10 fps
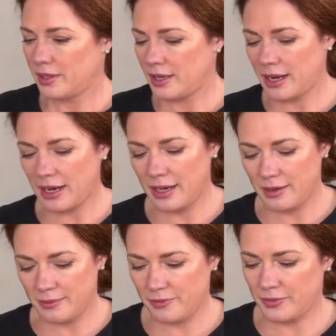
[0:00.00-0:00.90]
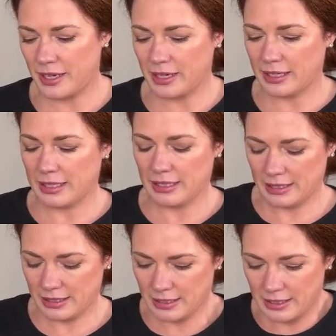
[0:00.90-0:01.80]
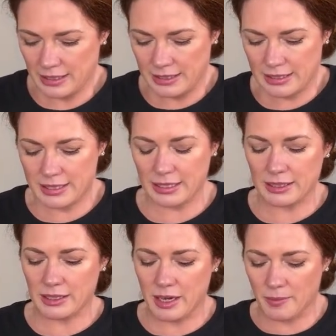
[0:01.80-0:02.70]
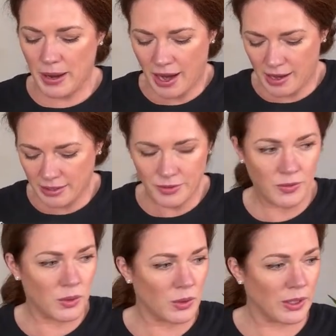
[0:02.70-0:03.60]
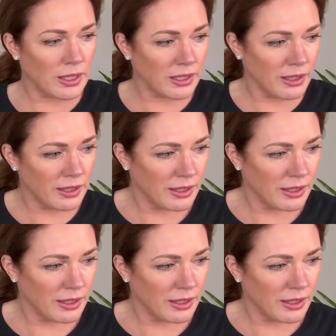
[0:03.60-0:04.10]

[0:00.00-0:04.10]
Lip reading: I have like still not packed for